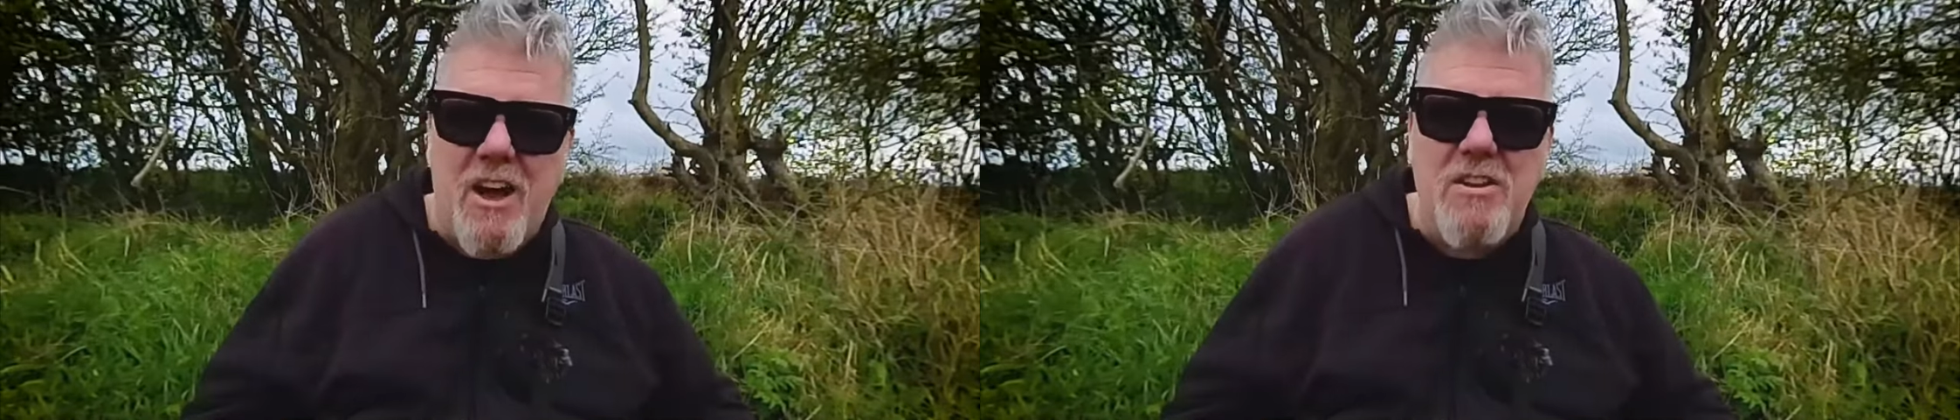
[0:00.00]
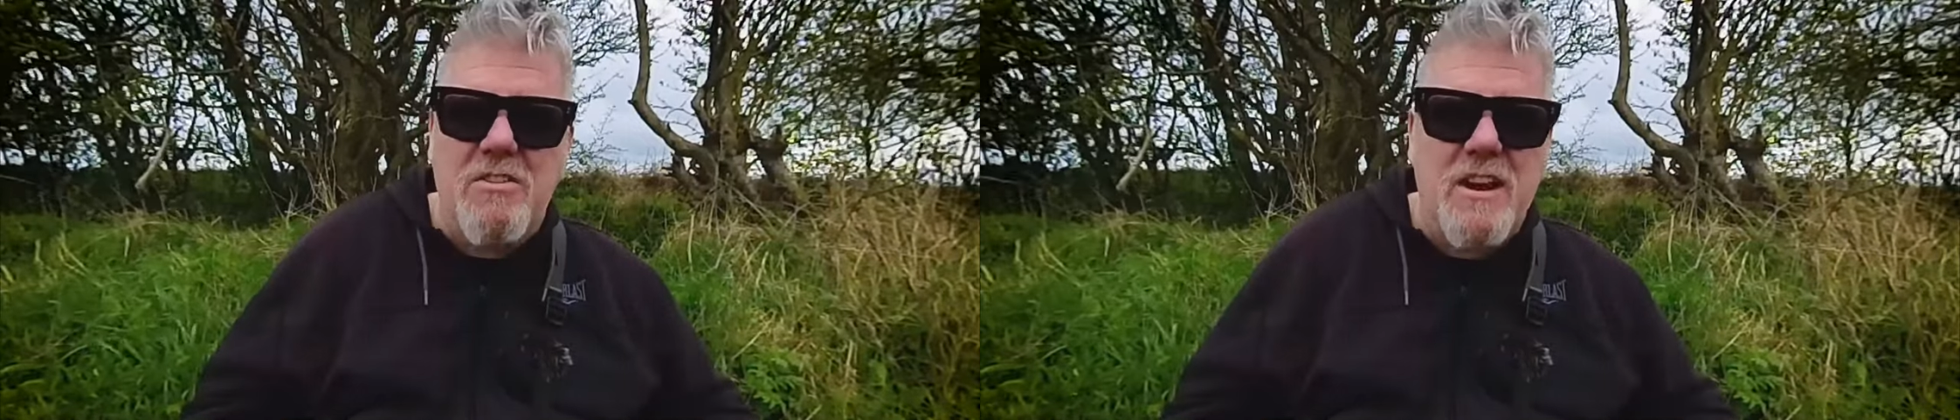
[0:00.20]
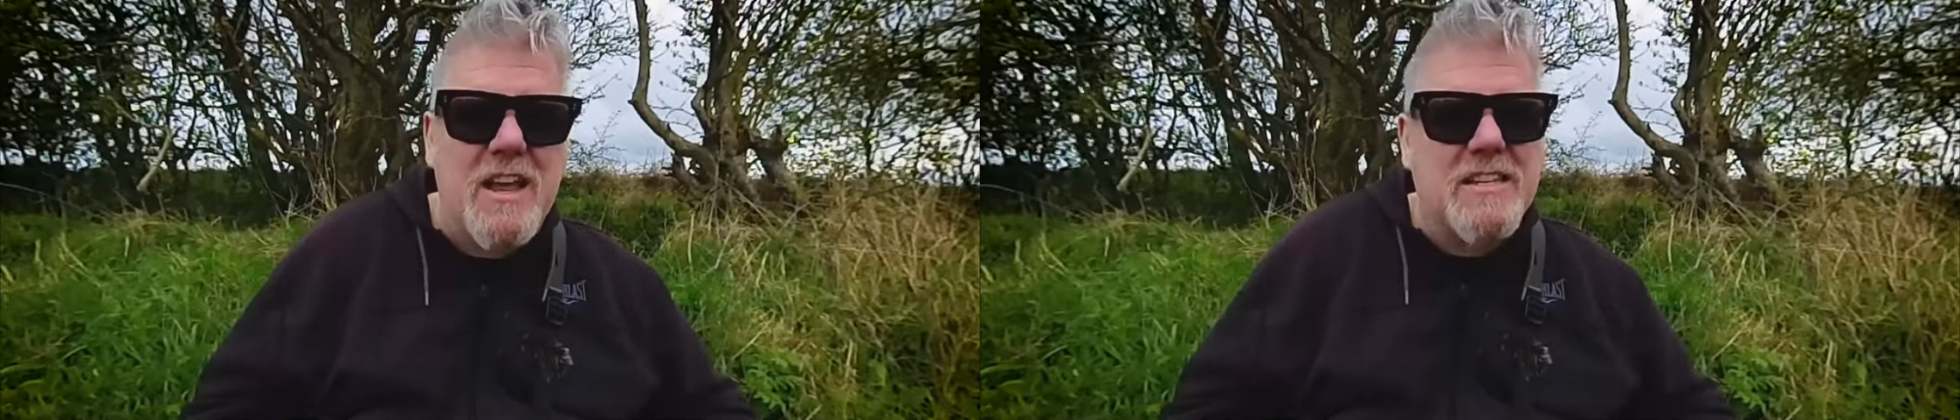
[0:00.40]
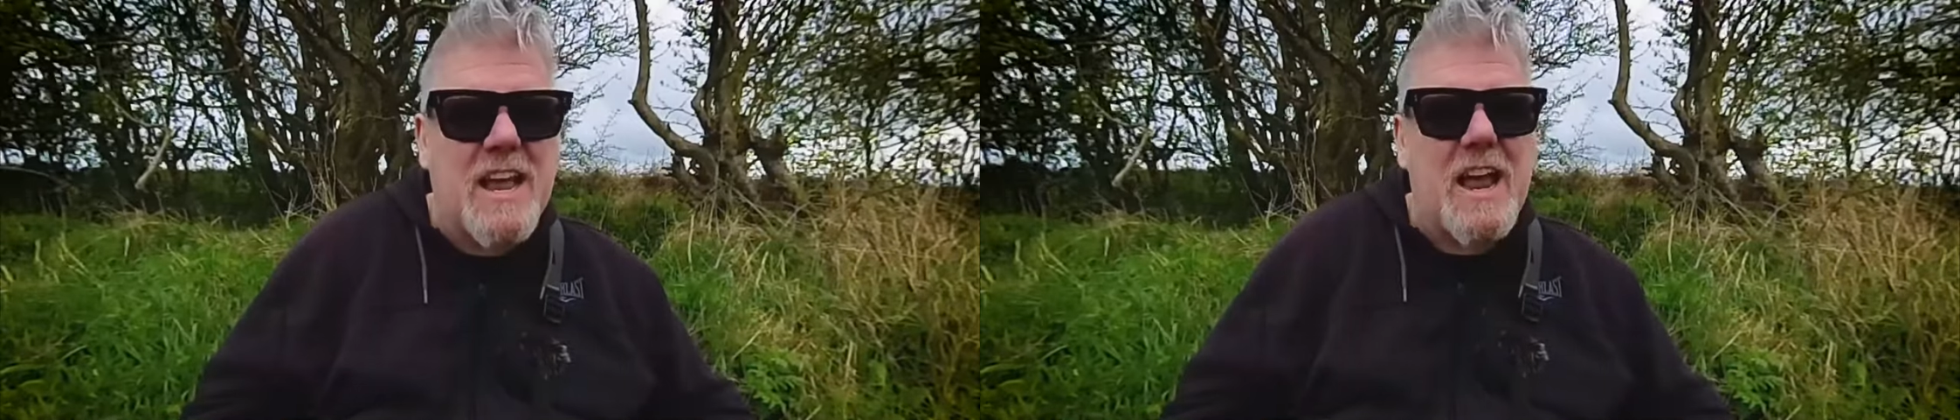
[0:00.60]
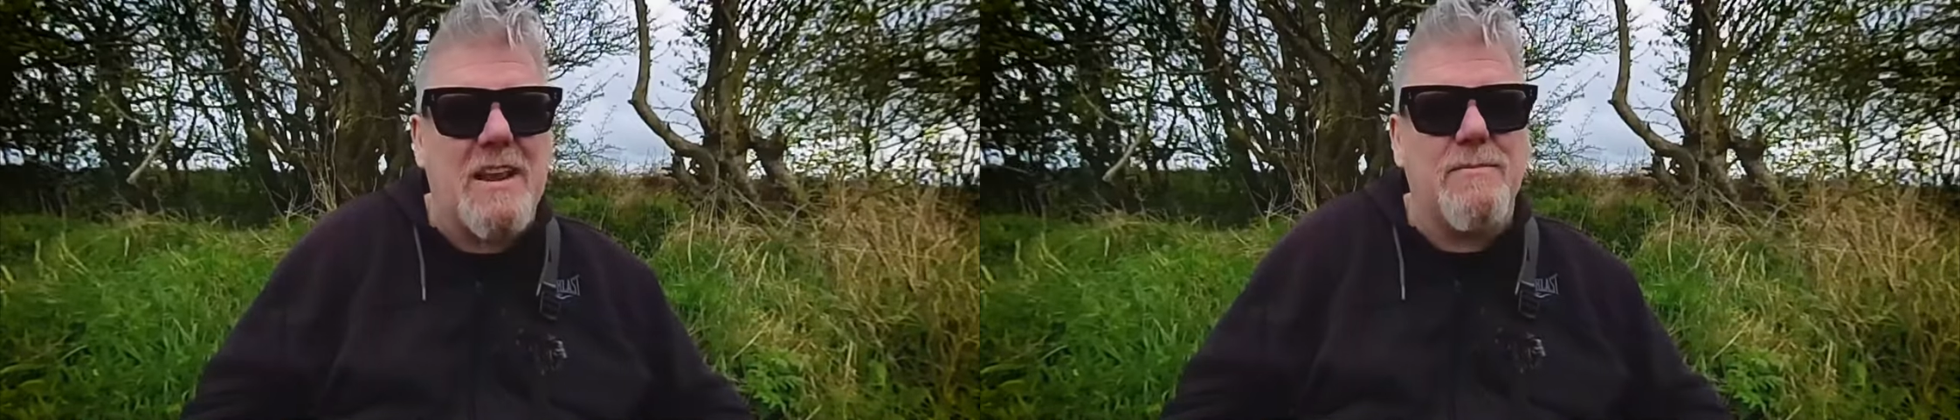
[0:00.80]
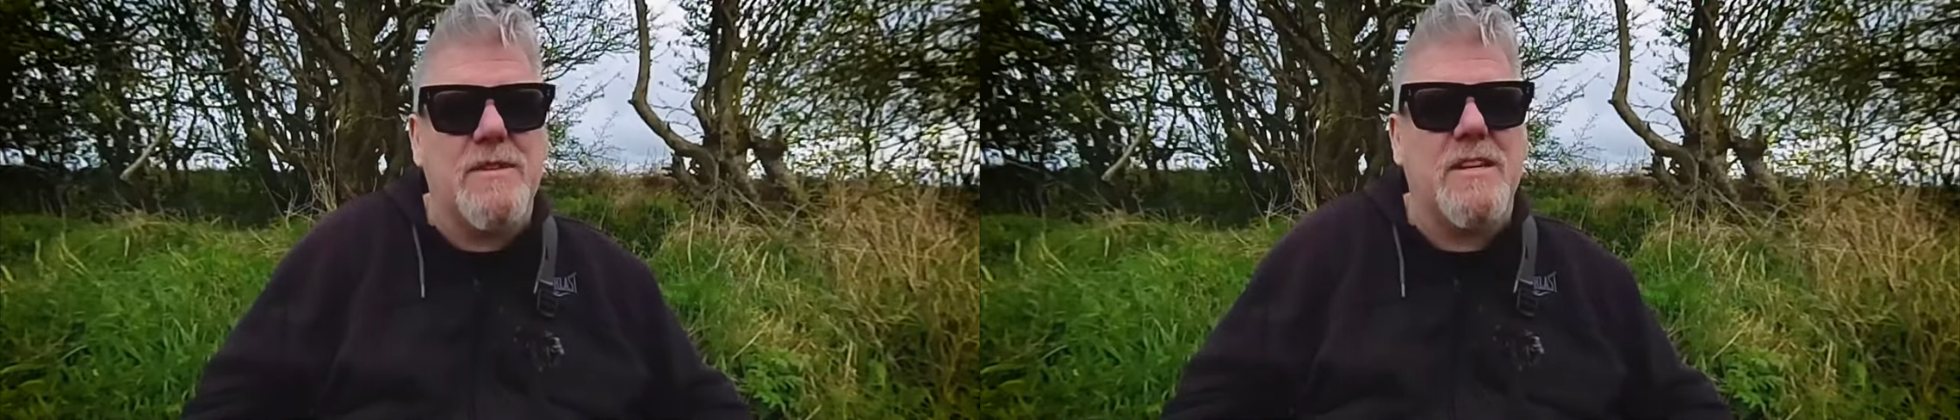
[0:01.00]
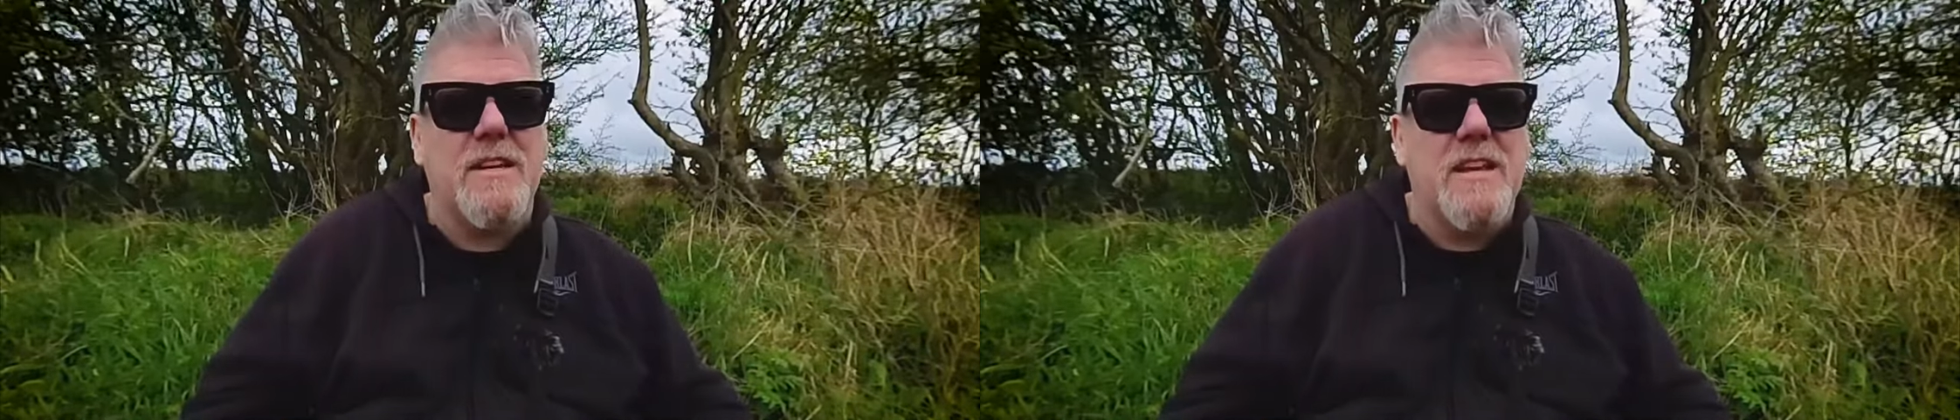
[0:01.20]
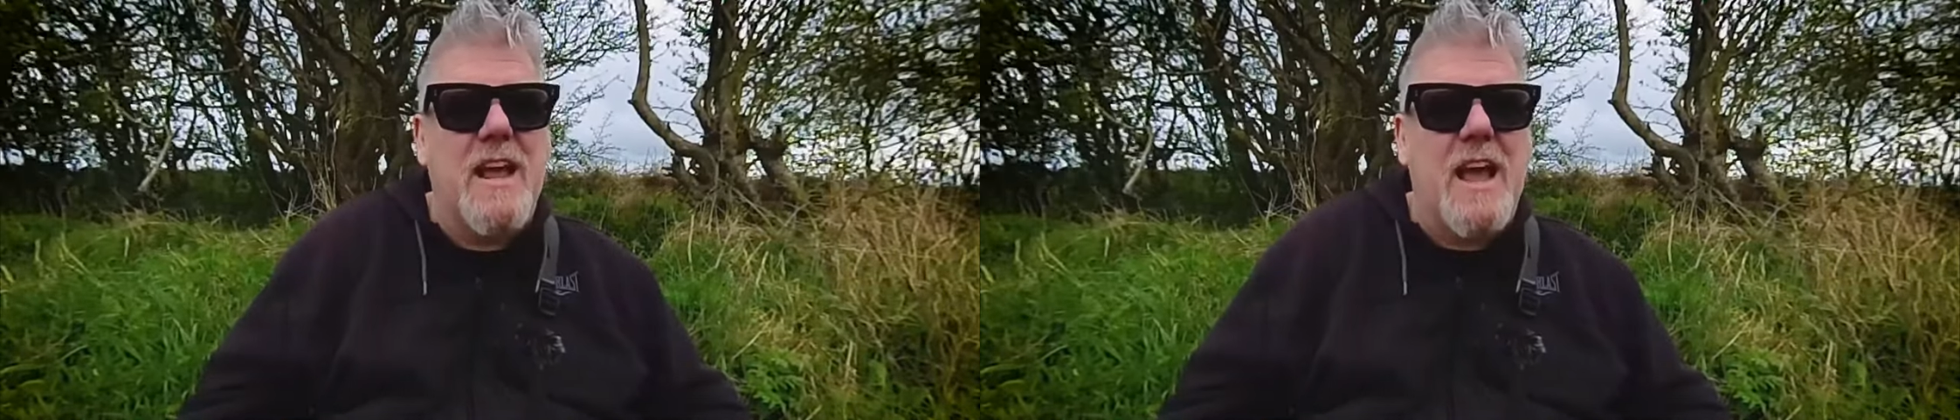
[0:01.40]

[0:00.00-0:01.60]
hungry at times,